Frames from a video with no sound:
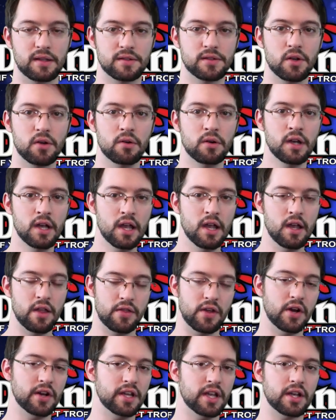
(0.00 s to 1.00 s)
So
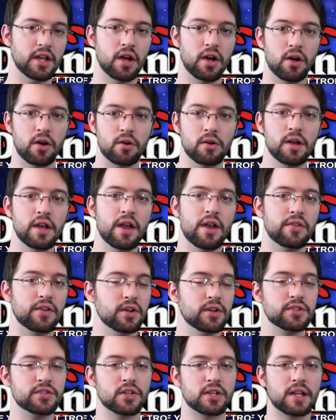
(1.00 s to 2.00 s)
there you go,
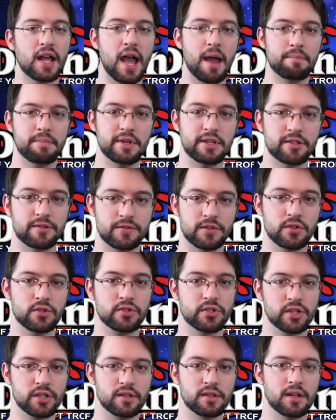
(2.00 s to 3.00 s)
there's your Glad Beast
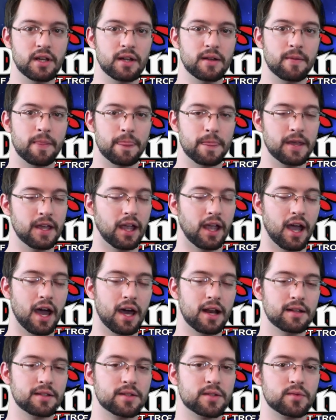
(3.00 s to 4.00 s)
fusion. It got
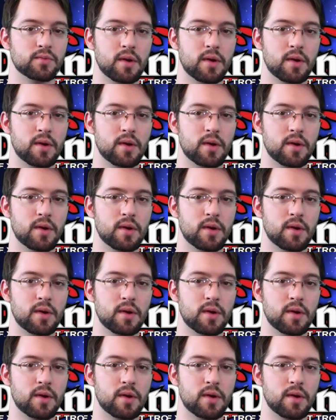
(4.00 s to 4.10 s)
its